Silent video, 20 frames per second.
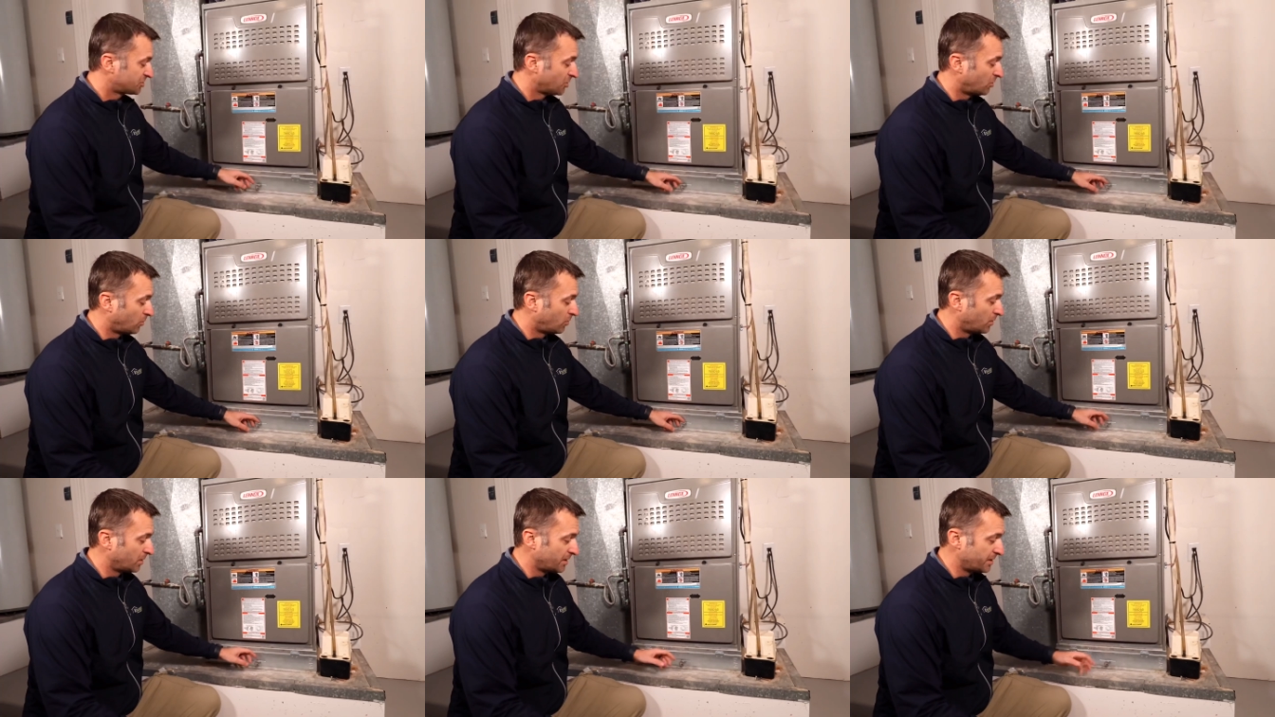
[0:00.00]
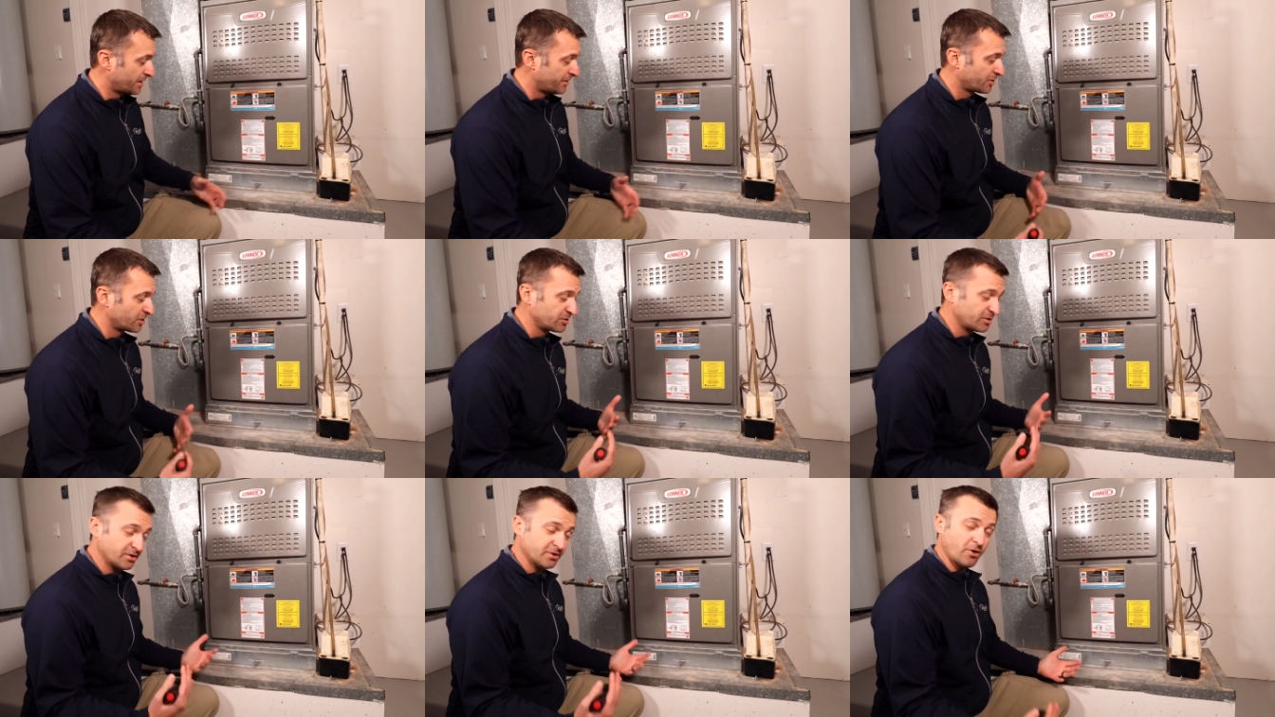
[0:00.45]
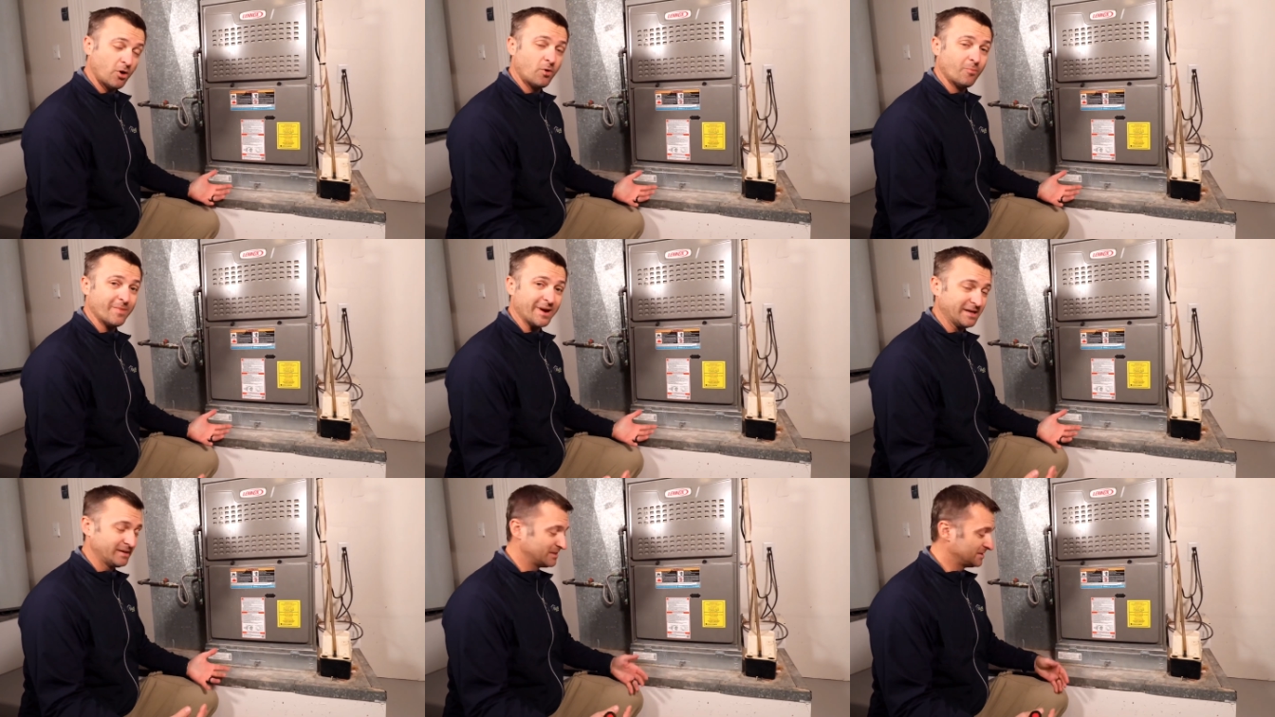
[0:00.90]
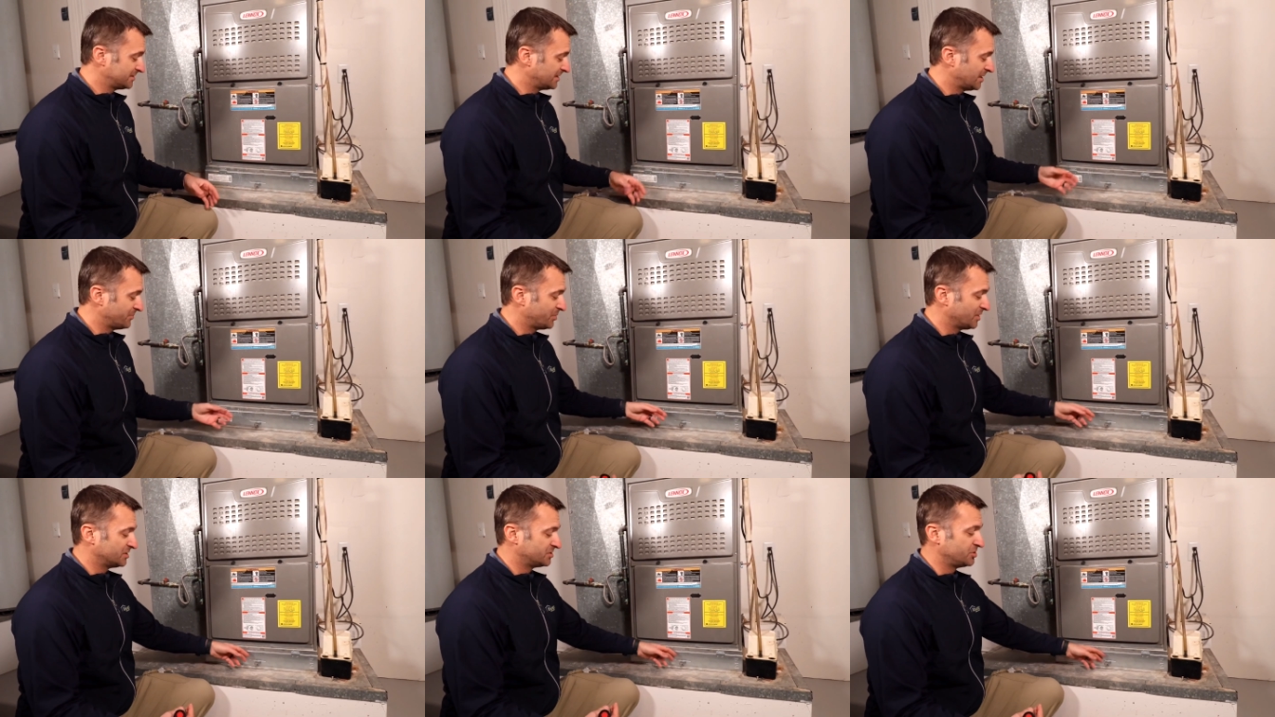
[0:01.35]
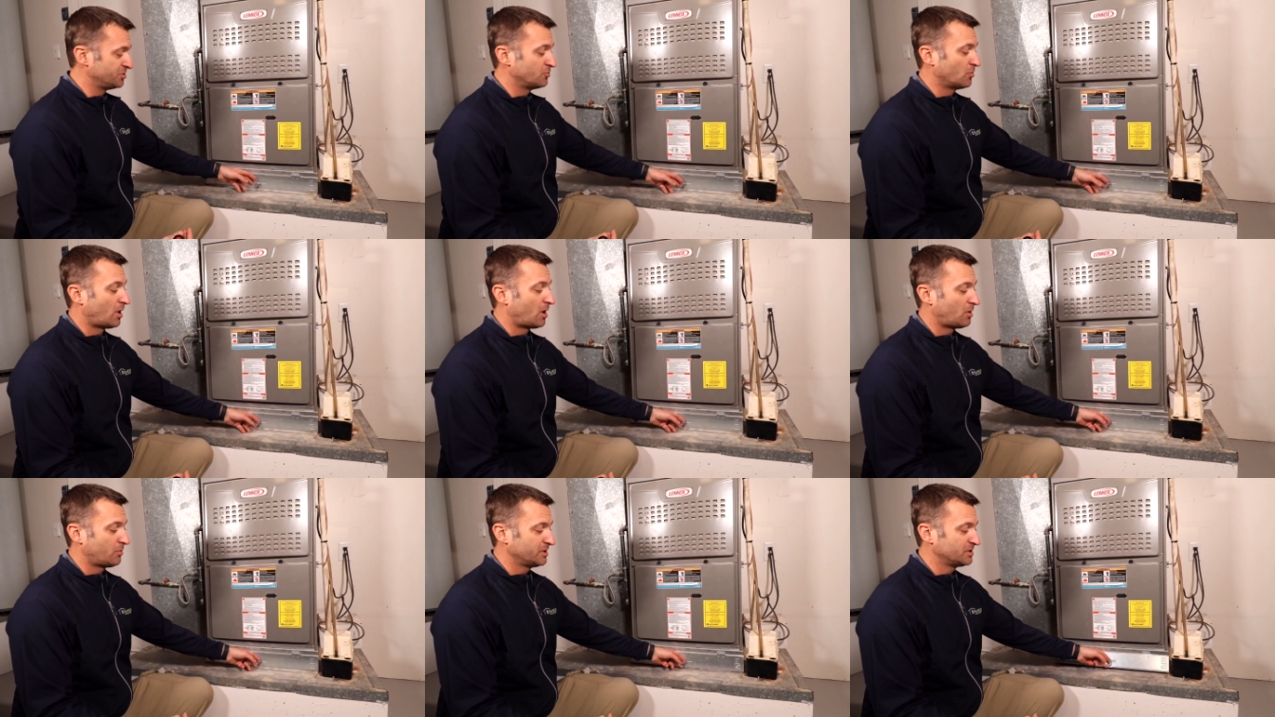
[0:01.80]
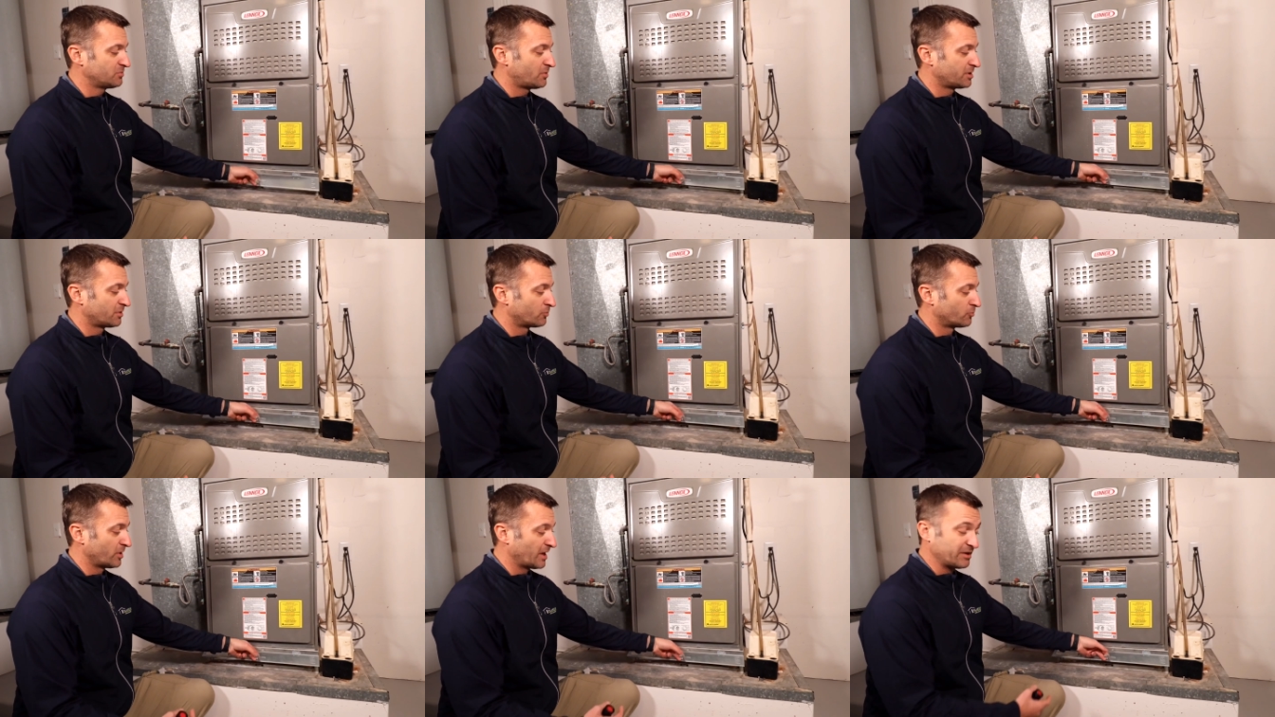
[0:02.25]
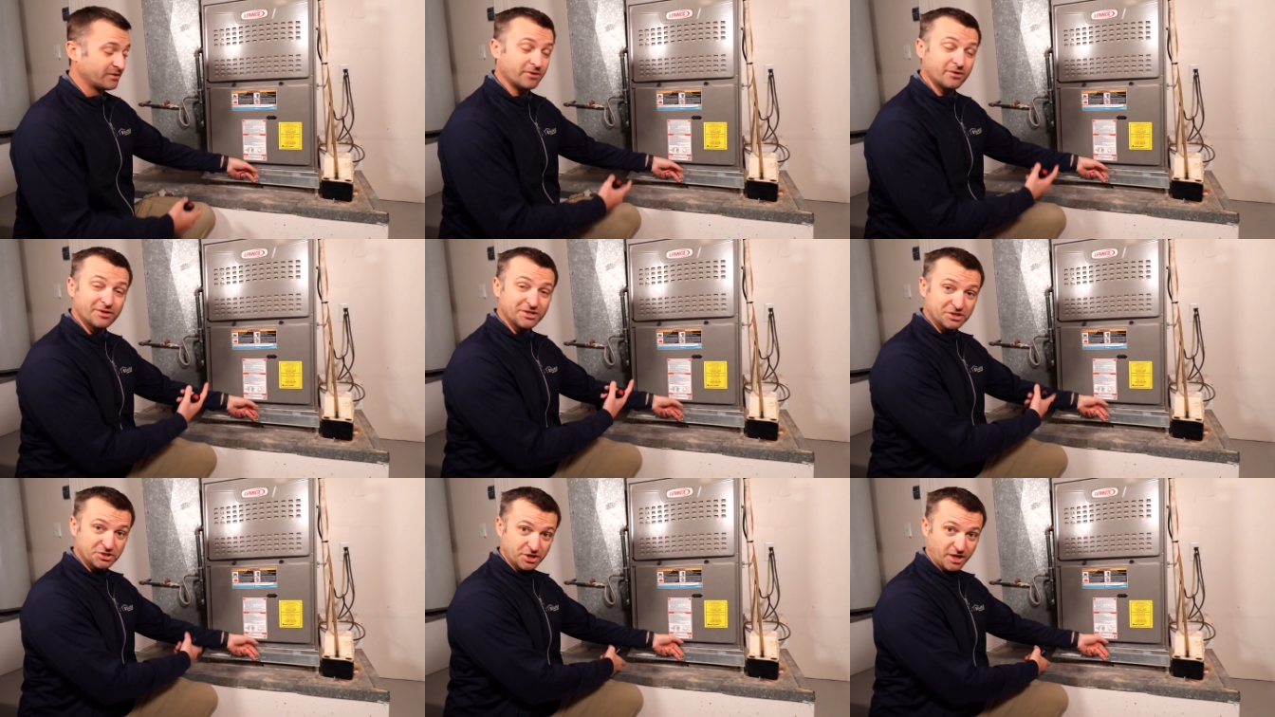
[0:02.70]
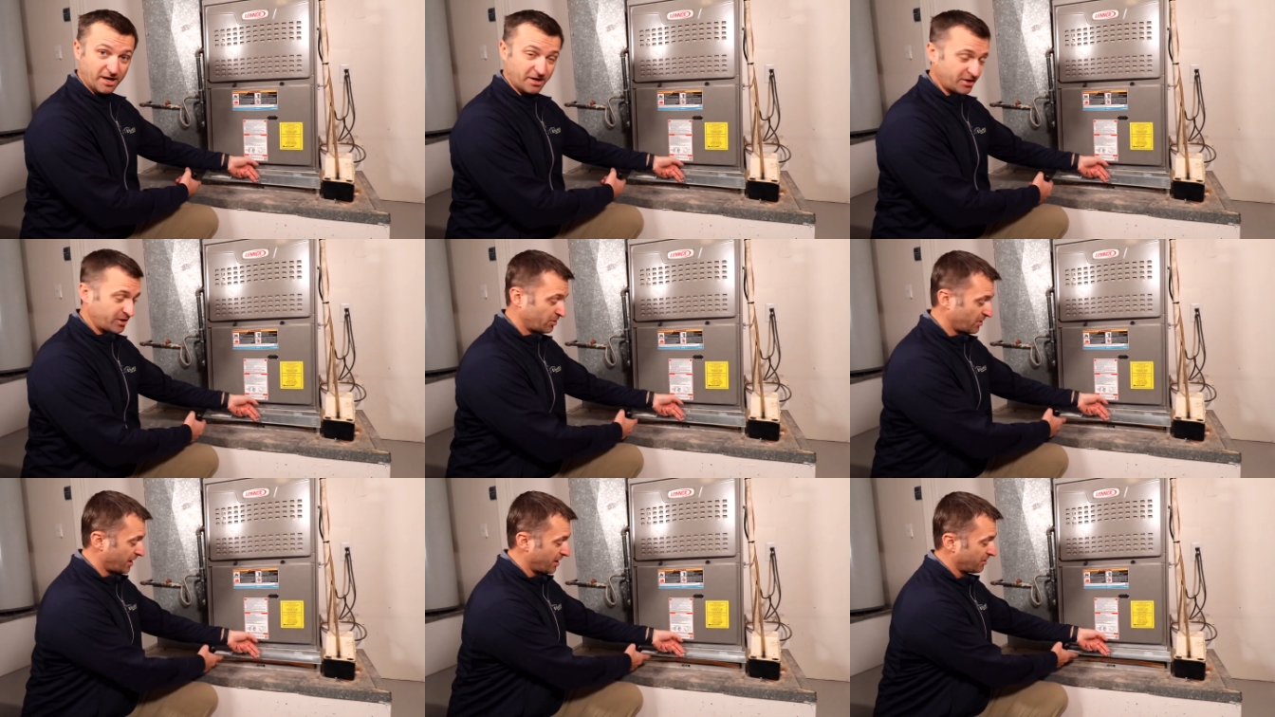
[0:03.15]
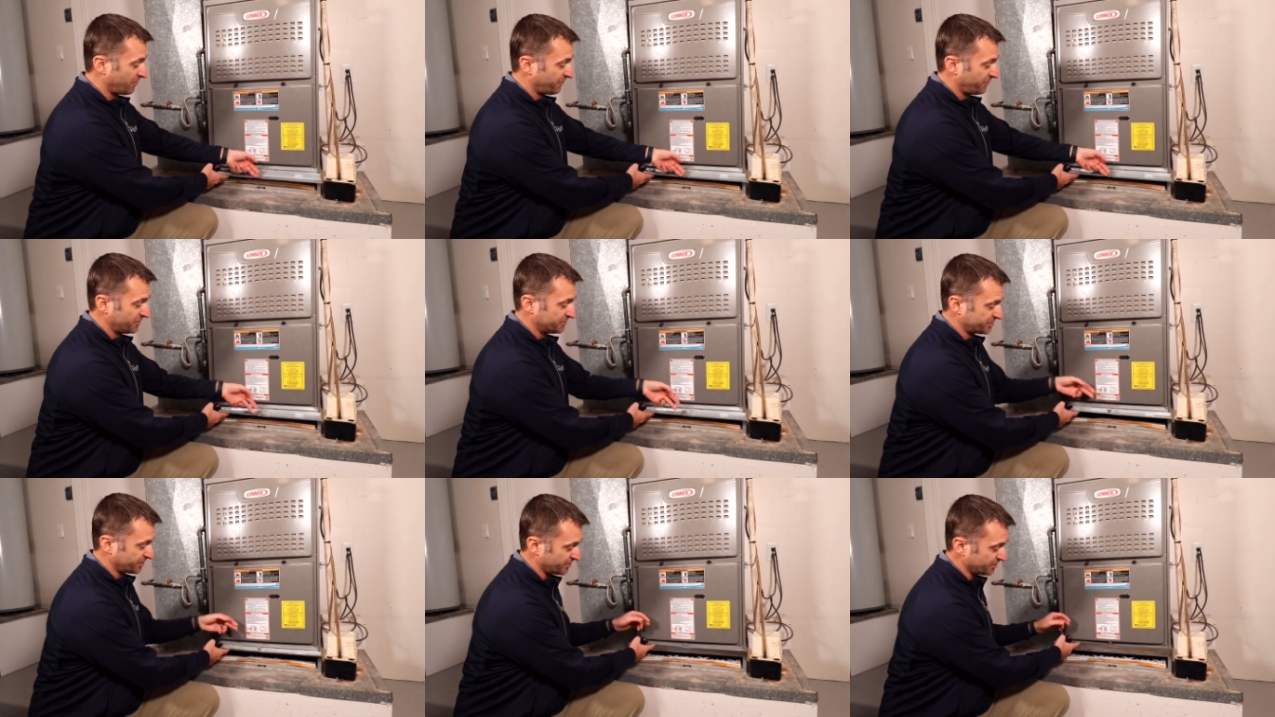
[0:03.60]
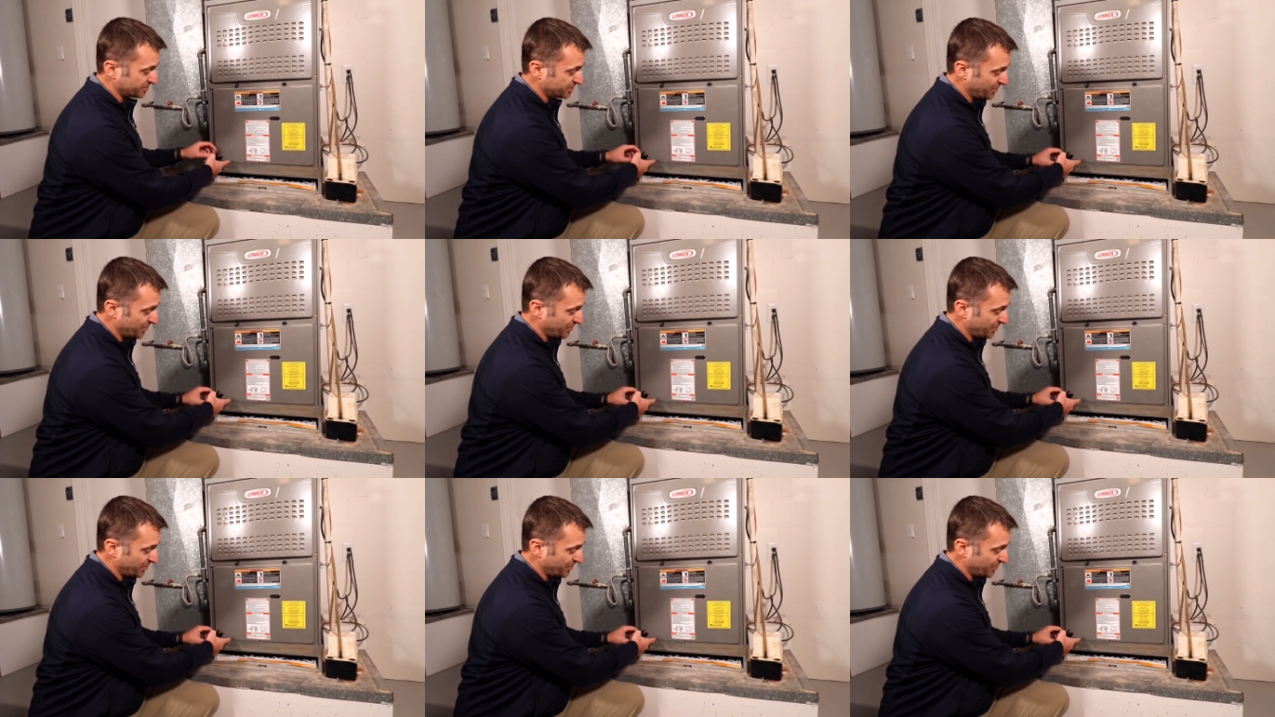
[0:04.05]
So another good home maintenance tip is you always wanna regularly check your air filter.